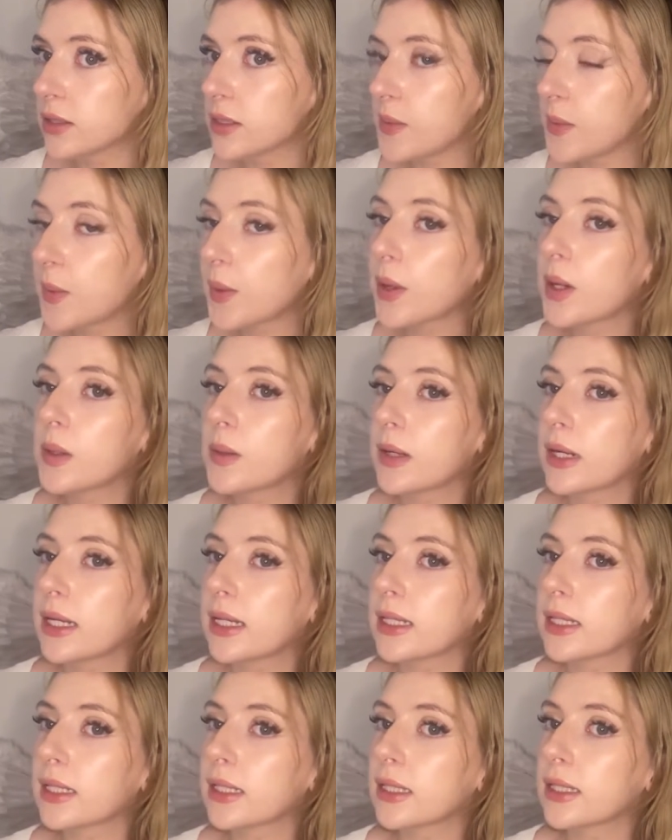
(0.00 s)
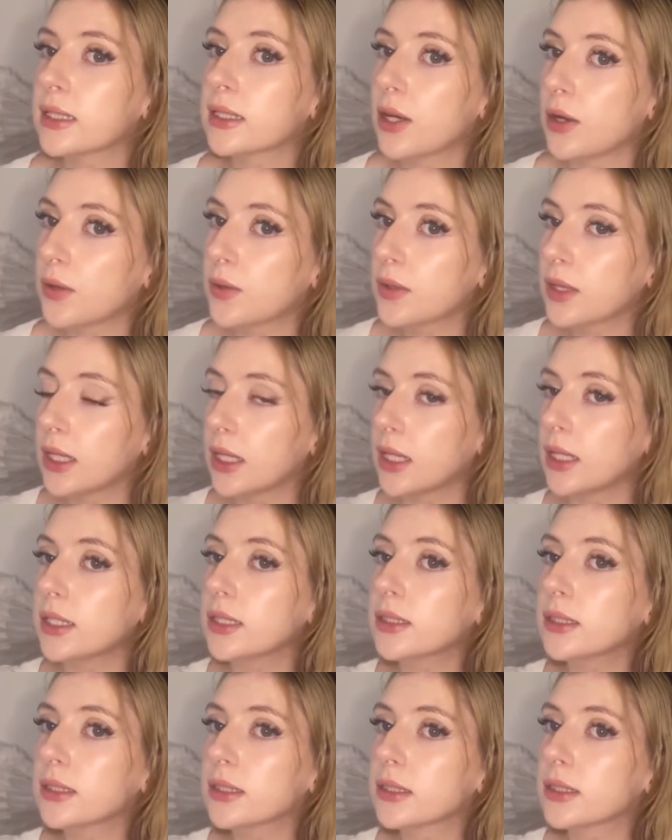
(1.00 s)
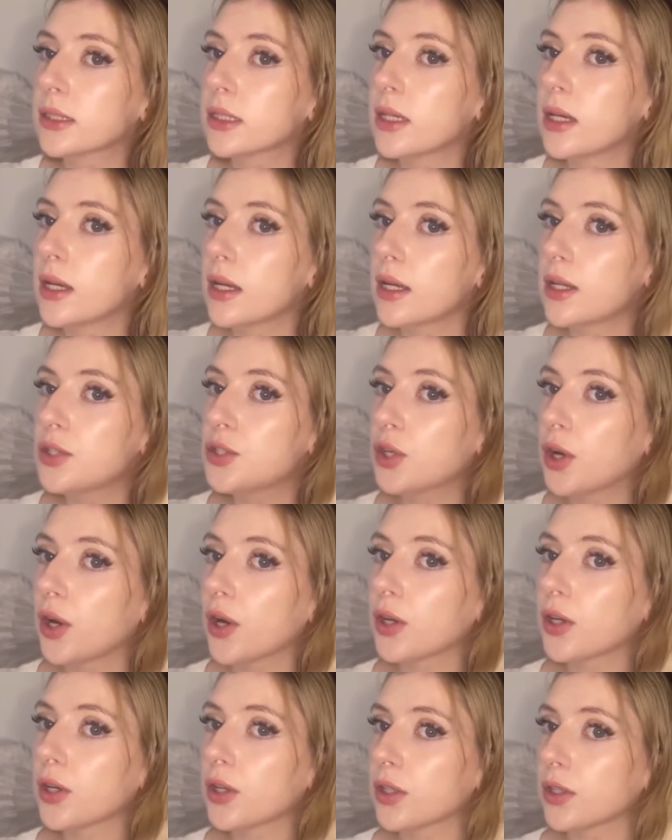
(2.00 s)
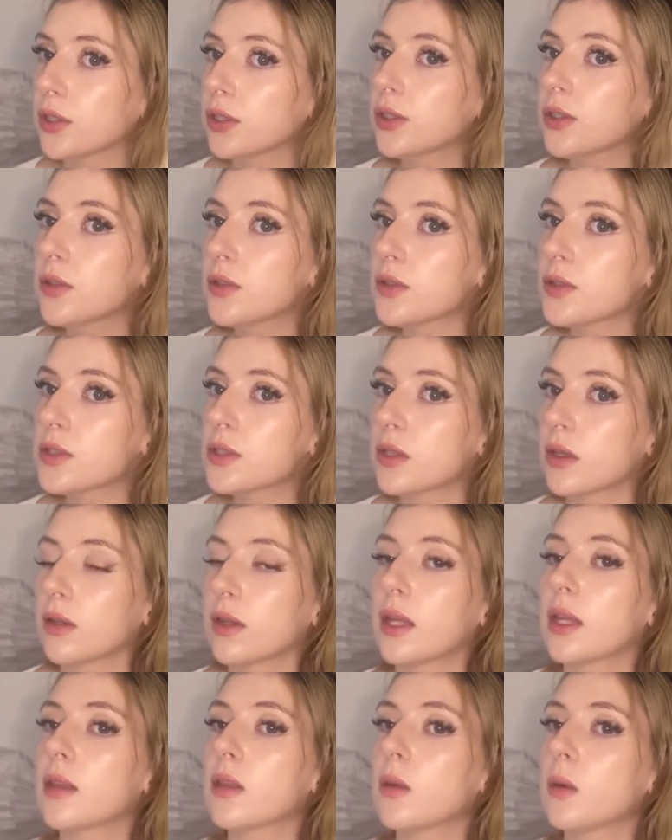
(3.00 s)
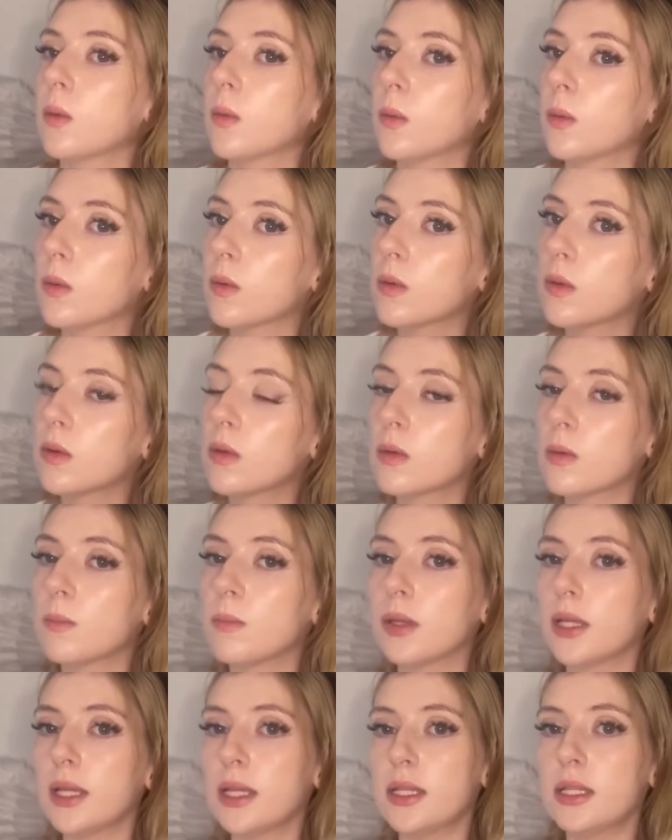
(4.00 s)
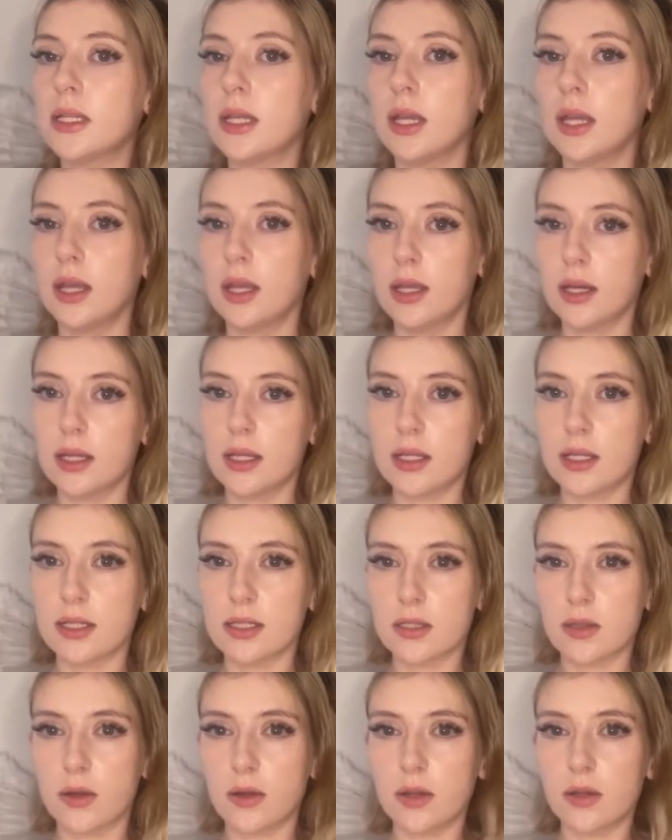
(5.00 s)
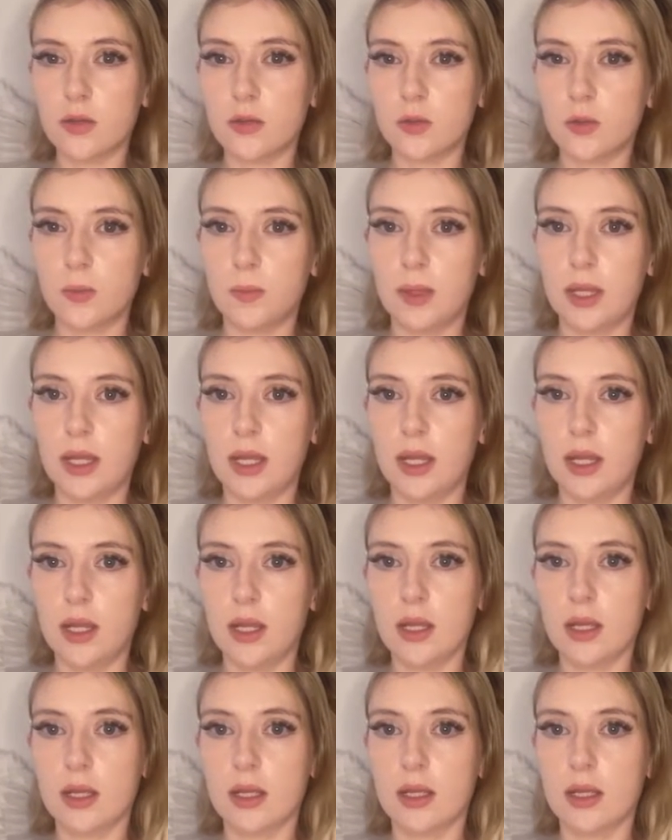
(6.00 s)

So we're gonna wanna tone these darker so that they'll blend in, and it's going to be